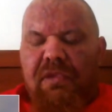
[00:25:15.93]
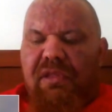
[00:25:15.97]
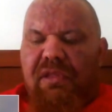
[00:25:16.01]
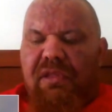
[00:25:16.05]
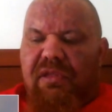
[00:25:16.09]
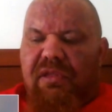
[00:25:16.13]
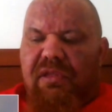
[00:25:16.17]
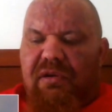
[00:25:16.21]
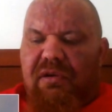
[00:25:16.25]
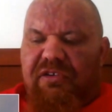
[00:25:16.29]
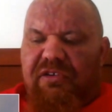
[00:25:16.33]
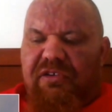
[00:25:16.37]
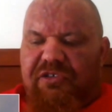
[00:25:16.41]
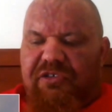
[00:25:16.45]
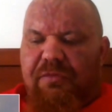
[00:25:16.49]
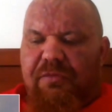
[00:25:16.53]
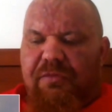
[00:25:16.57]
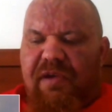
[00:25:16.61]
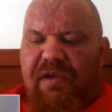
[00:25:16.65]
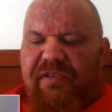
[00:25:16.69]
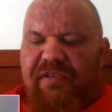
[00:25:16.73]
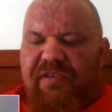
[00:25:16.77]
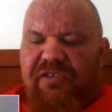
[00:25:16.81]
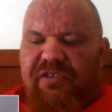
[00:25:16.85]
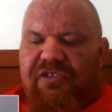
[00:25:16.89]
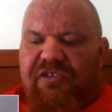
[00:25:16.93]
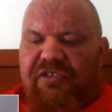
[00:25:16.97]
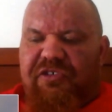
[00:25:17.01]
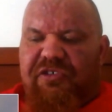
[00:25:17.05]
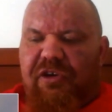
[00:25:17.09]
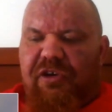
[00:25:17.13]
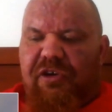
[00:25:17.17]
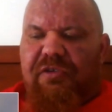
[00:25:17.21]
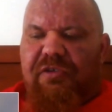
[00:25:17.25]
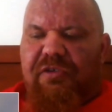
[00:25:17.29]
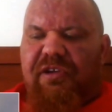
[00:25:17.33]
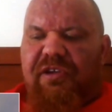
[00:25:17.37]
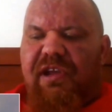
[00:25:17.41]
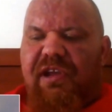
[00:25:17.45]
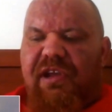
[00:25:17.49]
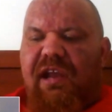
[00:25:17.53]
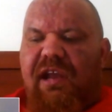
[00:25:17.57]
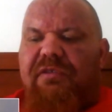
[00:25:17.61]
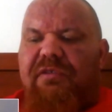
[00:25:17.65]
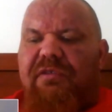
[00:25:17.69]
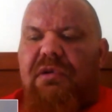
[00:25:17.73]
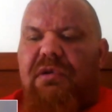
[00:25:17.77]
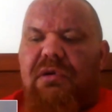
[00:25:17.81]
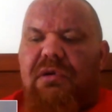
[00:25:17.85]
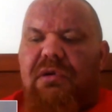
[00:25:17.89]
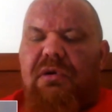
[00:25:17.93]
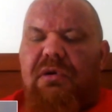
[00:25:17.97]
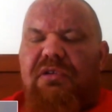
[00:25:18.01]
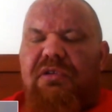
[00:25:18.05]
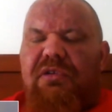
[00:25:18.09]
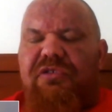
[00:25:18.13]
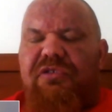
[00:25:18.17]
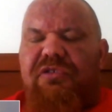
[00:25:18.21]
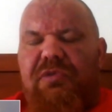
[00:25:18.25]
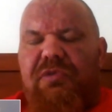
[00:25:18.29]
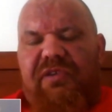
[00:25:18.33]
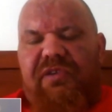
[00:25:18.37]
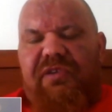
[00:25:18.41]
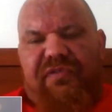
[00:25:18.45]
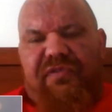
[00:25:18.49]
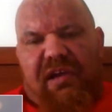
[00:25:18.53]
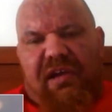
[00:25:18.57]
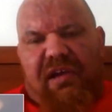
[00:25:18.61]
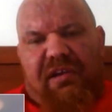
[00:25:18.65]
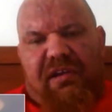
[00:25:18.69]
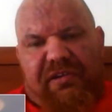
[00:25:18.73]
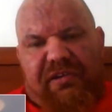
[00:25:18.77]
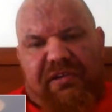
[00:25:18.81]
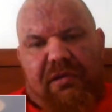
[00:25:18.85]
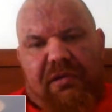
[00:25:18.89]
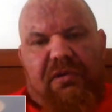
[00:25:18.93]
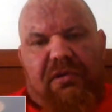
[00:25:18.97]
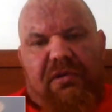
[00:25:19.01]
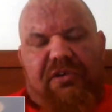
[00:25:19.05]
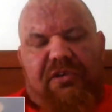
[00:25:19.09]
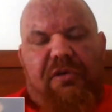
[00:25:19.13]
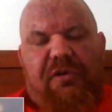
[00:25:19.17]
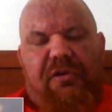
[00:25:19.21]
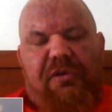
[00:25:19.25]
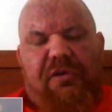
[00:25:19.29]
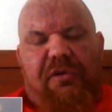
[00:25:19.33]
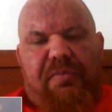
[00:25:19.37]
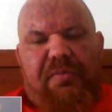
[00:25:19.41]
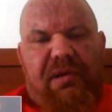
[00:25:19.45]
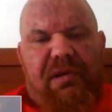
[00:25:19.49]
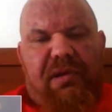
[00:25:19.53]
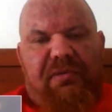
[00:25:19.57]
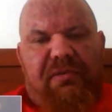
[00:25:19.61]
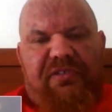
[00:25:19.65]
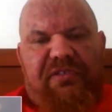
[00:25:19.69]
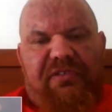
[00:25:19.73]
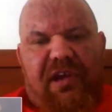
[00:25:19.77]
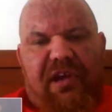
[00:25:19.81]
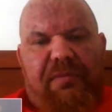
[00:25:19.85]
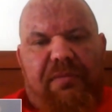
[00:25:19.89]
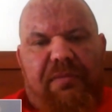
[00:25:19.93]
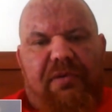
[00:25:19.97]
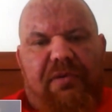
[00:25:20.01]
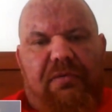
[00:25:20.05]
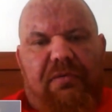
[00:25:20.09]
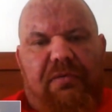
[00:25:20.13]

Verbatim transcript: There is some evidence to show that nandrolones will affect the D1 dopamine receptor,